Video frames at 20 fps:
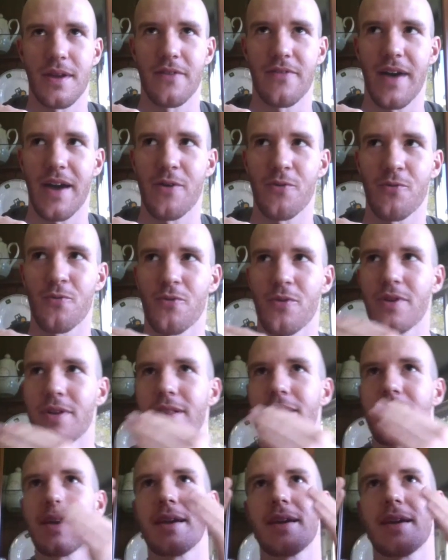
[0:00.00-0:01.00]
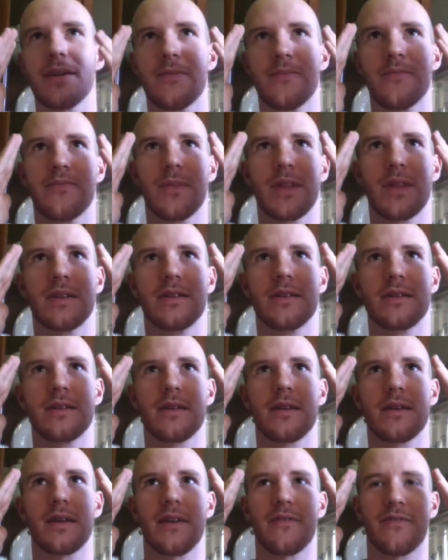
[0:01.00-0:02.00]
if I really,
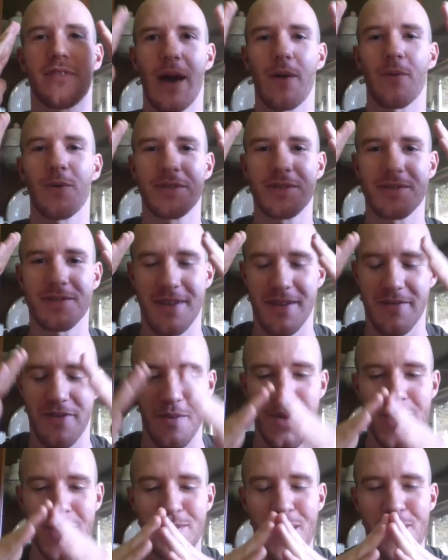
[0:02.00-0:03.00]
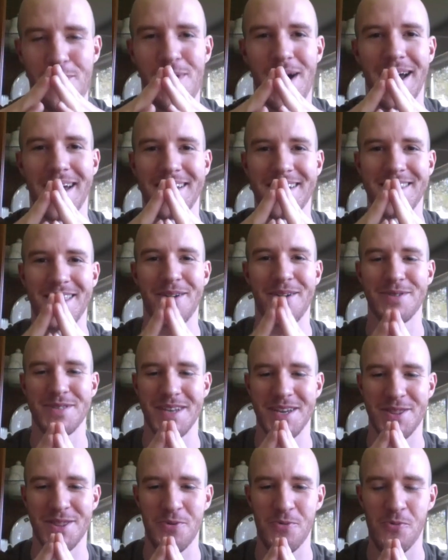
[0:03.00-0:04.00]
if I made up my mind and that was
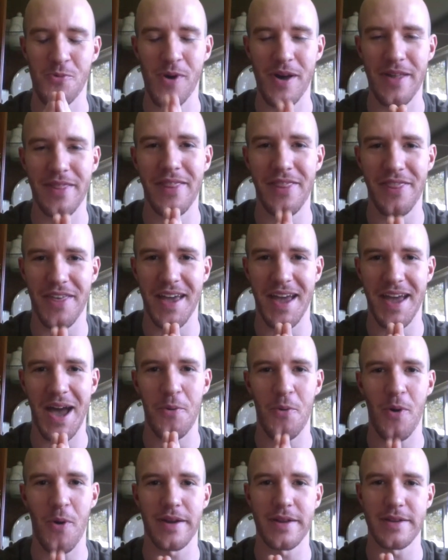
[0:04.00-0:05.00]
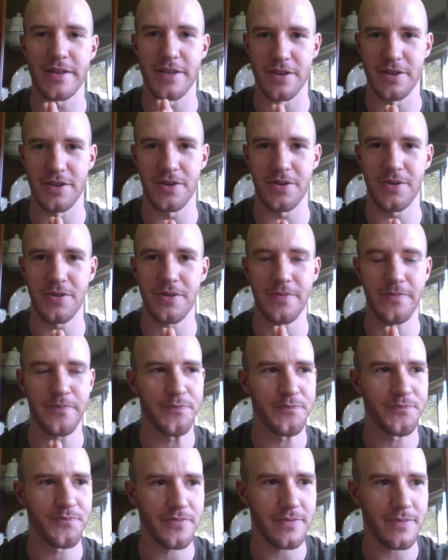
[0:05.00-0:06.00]
like the one thing I wanted to do,
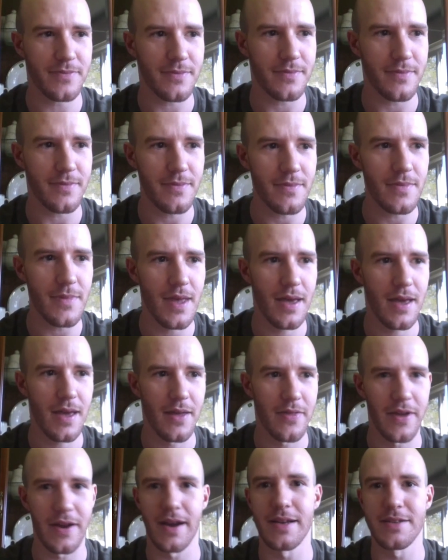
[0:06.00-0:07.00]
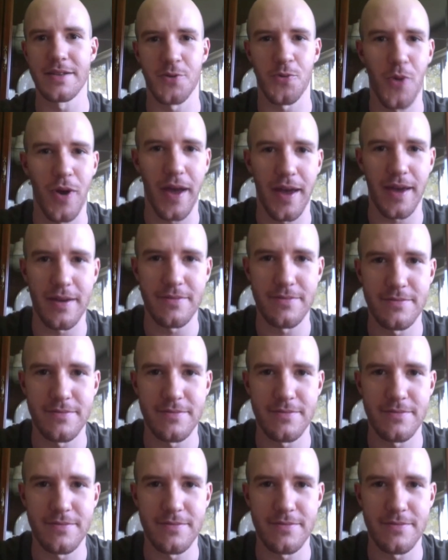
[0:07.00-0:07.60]
there is a way.